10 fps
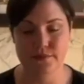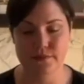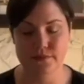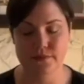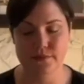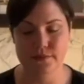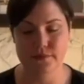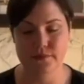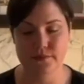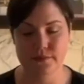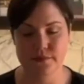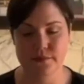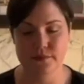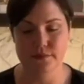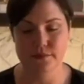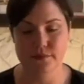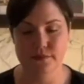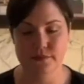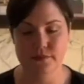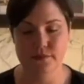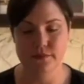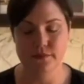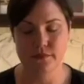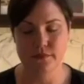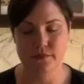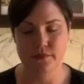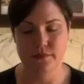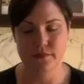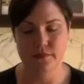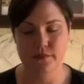Nobody speaks.